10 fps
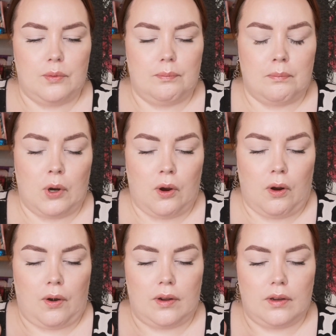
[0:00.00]

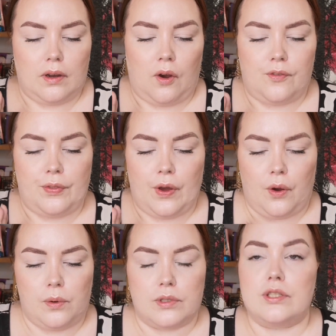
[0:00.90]
more of
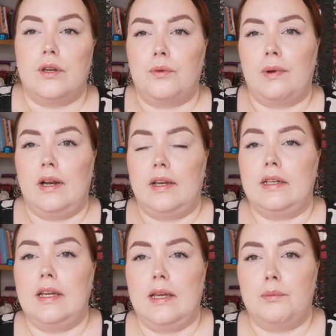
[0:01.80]
those really
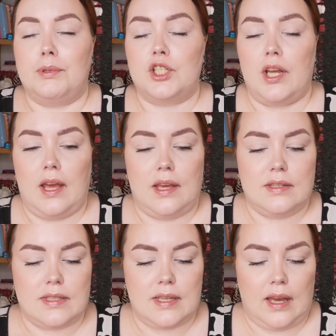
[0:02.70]
deep
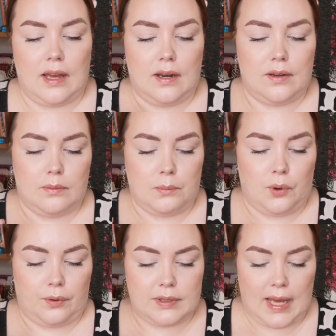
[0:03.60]
shades and
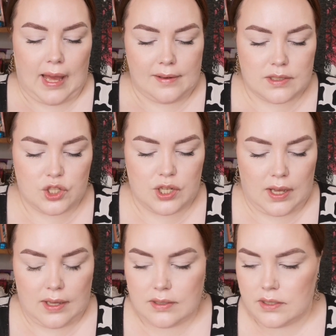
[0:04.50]
more tan
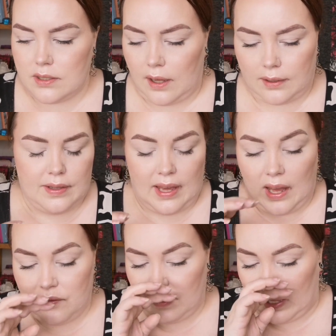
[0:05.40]
shades. They
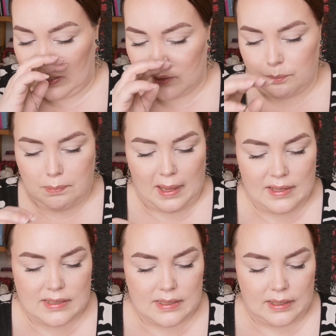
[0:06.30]
have like
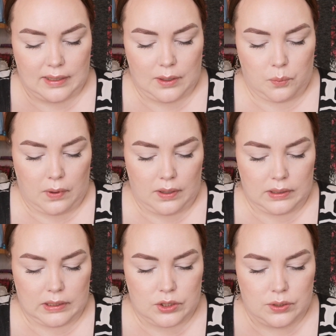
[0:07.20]
basically
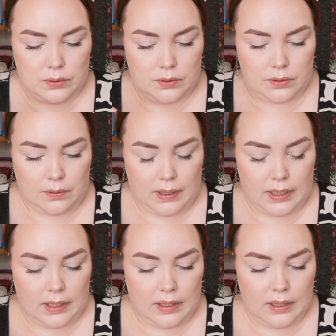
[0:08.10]
1, 2,
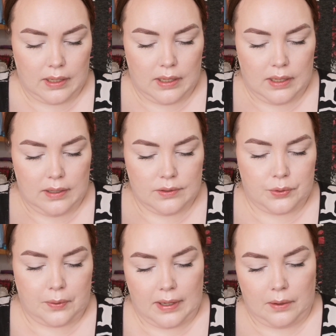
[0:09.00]
3,
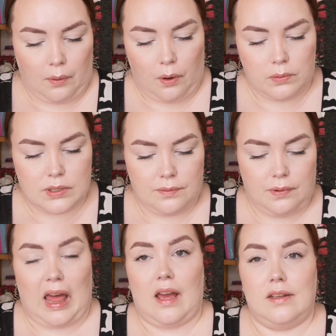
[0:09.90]
3 rows of
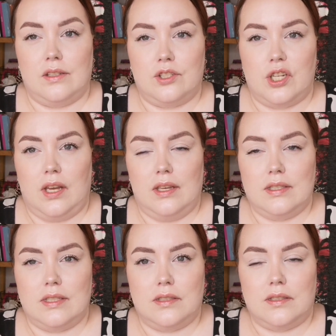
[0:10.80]
light
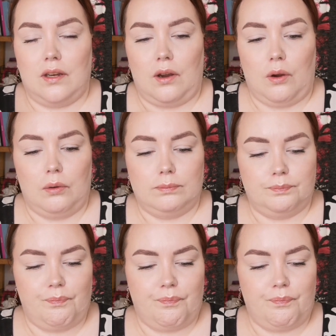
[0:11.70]
shades, so